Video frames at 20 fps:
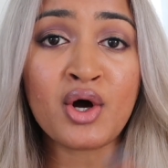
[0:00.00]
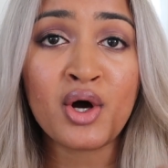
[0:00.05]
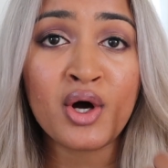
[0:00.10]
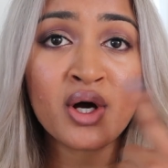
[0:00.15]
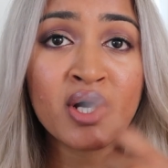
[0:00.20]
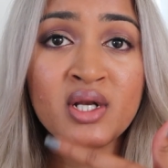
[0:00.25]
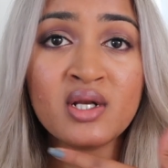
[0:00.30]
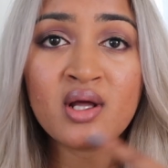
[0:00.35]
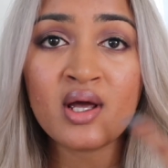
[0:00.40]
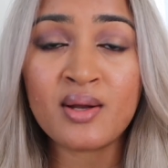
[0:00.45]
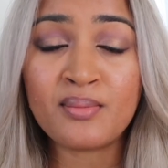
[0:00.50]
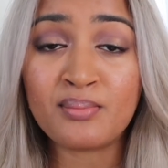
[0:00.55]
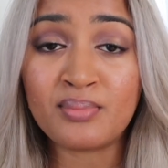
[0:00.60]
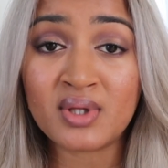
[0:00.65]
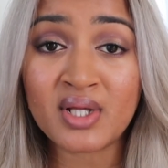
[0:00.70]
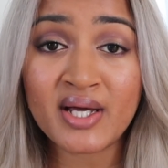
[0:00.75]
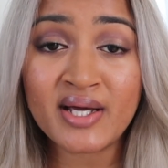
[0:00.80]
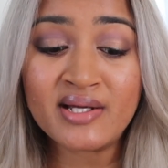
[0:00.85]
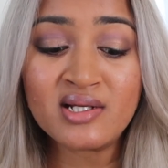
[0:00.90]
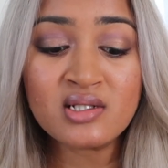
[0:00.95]
on and
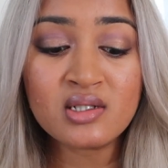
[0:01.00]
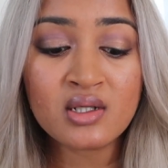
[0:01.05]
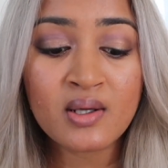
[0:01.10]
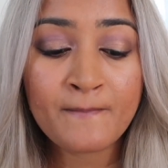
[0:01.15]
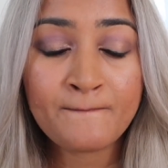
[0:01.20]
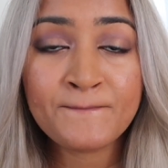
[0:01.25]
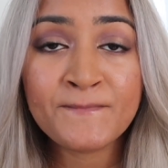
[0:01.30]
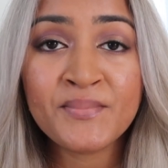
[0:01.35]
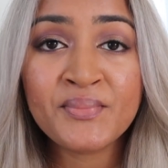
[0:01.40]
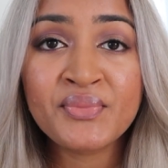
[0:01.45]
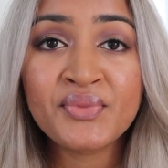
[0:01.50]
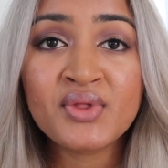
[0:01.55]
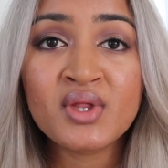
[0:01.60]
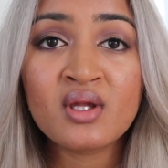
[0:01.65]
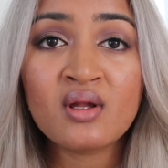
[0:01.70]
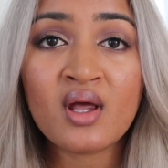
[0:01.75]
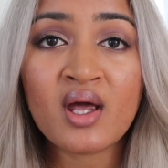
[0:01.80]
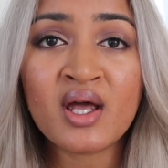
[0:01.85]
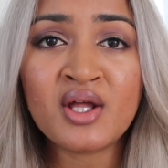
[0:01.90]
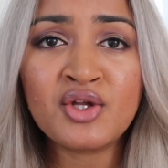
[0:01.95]
blend.
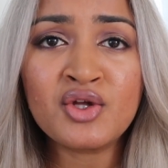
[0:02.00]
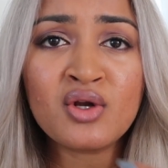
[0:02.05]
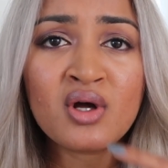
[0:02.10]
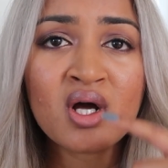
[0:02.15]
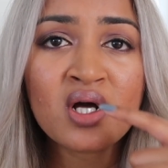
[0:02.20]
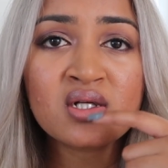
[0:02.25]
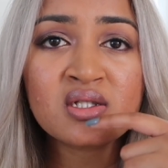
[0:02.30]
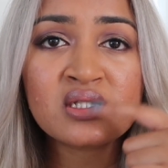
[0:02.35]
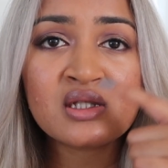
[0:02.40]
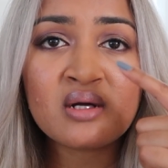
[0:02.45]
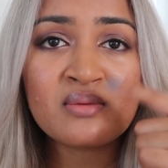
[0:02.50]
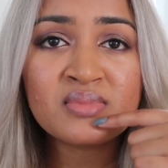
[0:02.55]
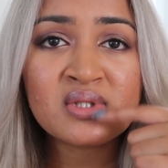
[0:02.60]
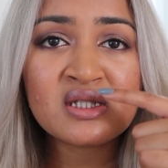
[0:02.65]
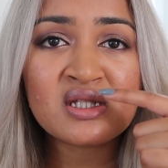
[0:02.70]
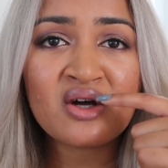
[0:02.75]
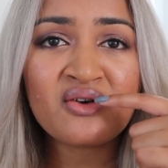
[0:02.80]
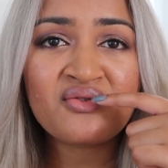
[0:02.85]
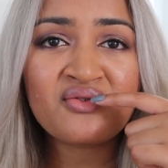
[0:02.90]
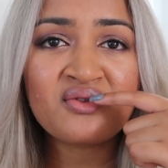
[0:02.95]
And you know how some
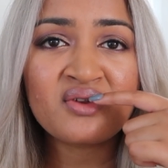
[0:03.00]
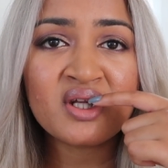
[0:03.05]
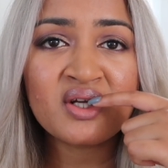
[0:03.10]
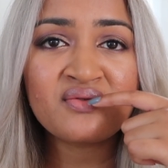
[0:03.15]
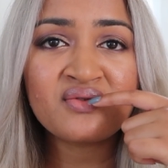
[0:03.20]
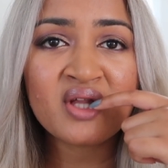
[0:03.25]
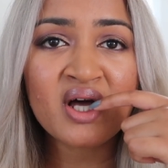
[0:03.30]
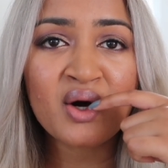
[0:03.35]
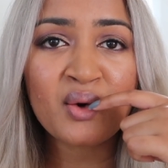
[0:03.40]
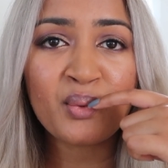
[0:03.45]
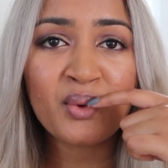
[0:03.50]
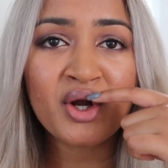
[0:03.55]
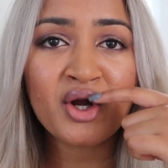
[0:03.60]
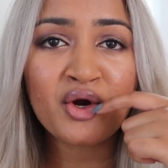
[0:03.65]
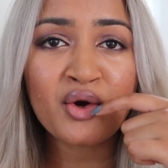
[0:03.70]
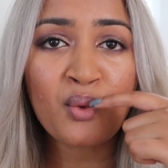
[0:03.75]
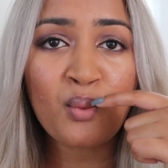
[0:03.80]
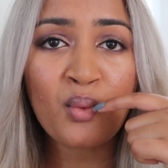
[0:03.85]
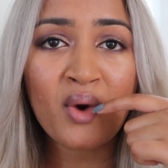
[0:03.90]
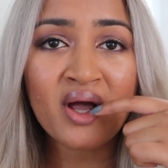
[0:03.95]
stuff leave that
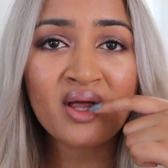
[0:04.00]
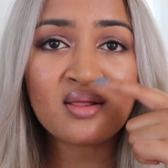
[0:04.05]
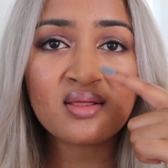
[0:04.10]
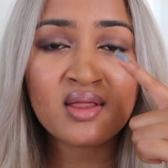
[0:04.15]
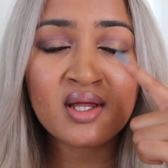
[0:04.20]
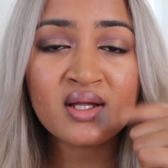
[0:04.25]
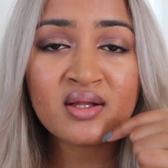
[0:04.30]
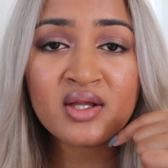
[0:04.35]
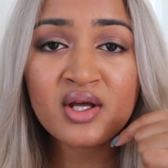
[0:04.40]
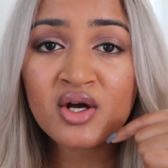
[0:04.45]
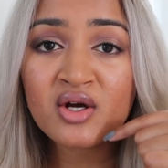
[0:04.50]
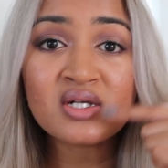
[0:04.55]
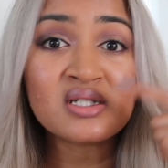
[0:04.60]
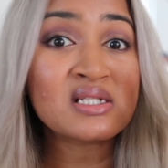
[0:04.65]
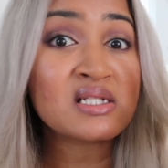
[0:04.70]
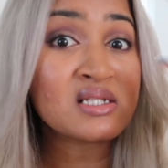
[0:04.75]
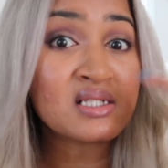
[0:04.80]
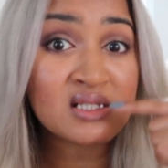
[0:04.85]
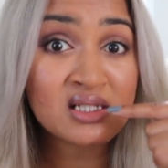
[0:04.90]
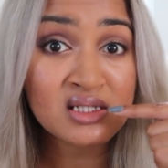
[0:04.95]
weird white thing there?
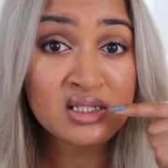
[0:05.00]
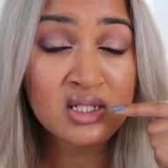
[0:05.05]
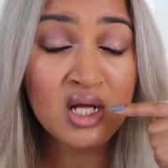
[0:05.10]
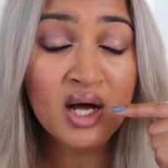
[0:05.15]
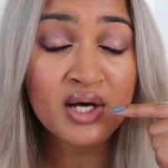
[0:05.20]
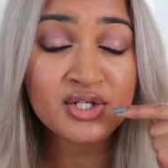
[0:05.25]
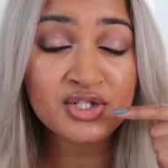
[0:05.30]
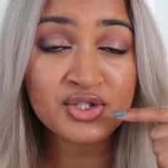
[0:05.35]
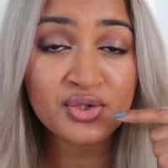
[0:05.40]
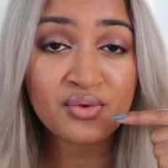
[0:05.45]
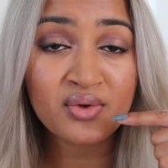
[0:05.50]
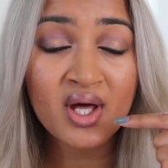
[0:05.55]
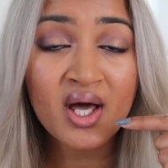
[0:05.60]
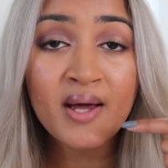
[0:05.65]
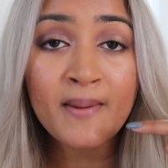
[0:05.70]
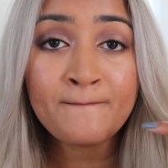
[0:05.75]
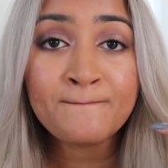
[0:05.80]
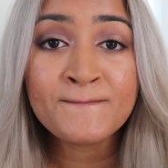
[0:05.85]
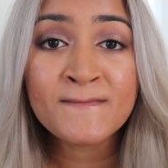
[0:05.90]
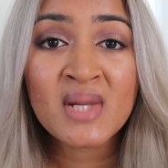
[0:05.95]
This does not do
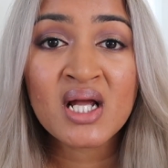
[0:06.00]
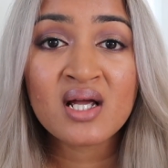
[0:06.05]
that.